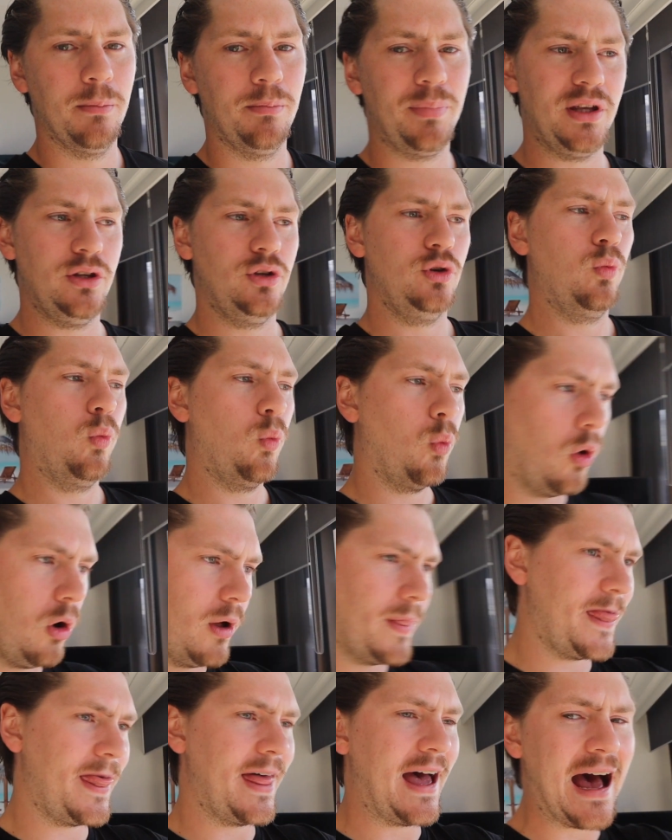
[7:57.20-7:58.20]
But you
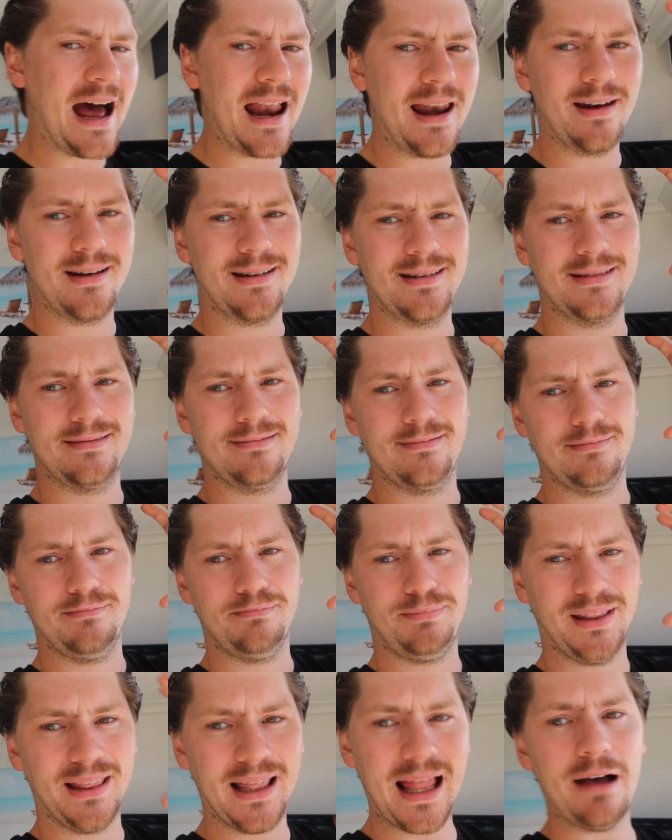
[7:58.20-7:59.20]
want that
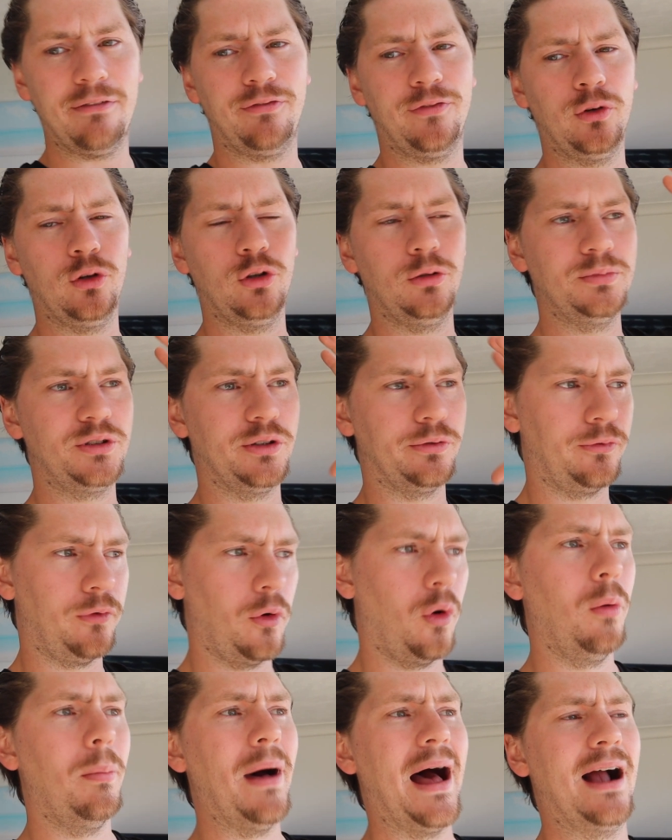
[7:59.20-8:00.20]
platform to
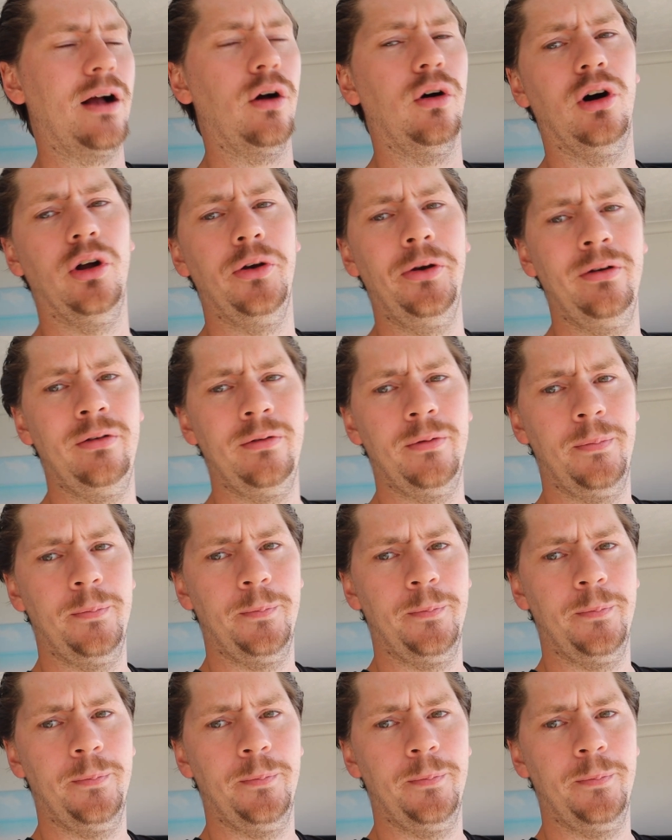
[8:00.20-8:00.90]
fall back on